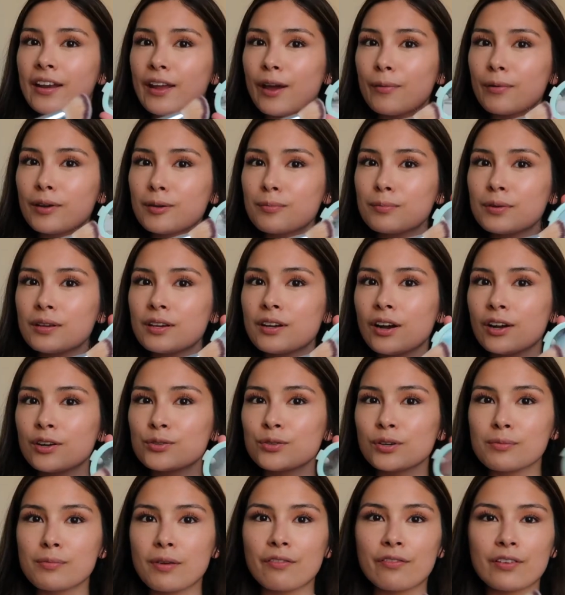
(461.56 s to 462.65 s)
Now I'm going to be
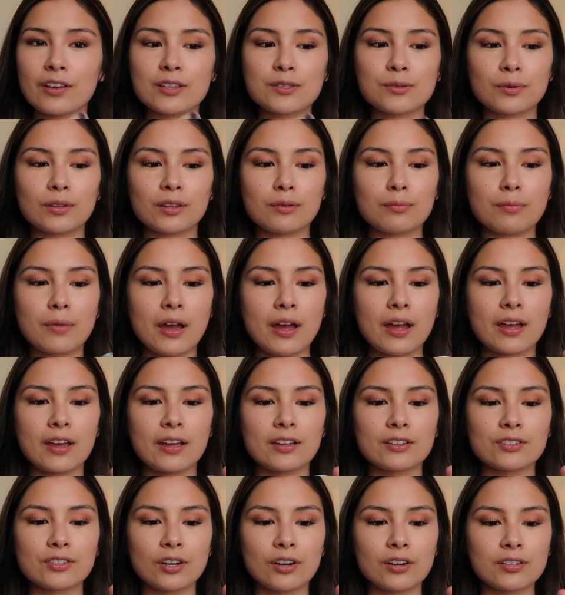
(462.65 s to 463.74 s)
contouring my face with
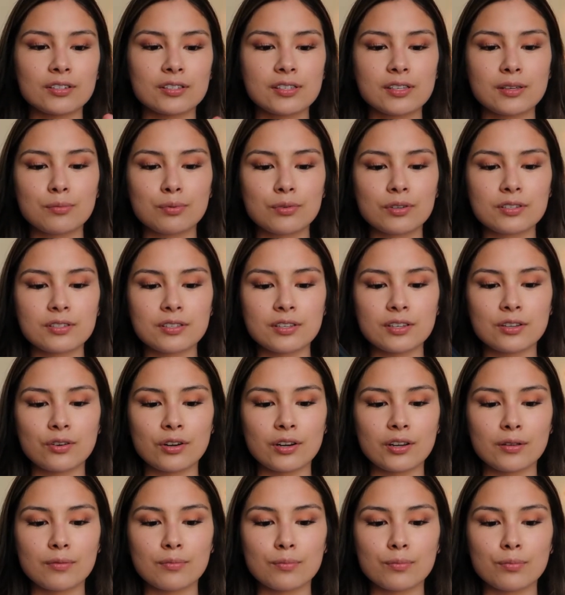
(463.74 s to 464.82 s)
my Tarte Sea Breezy
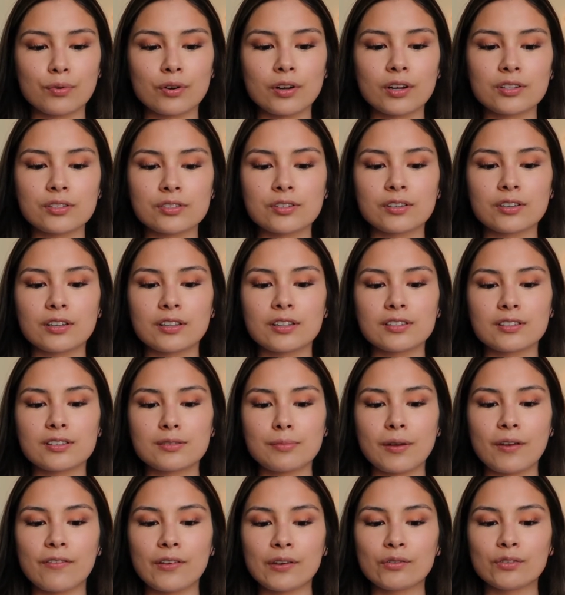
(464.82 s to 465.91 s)
Cream Bronzer, and this is
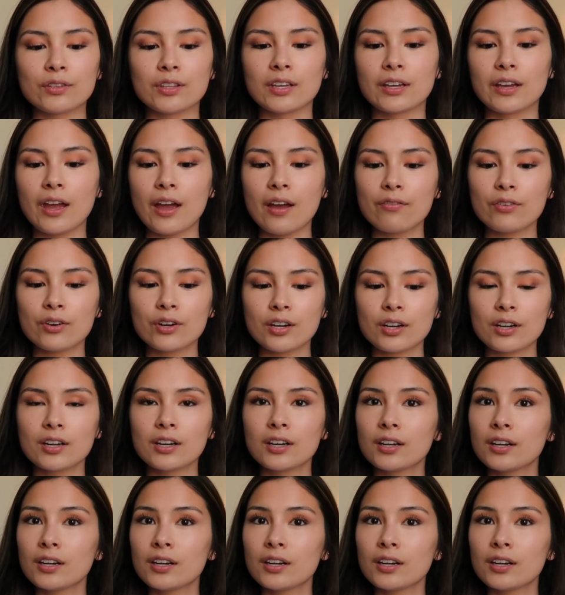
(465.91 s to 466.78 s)
my favorite thing ever.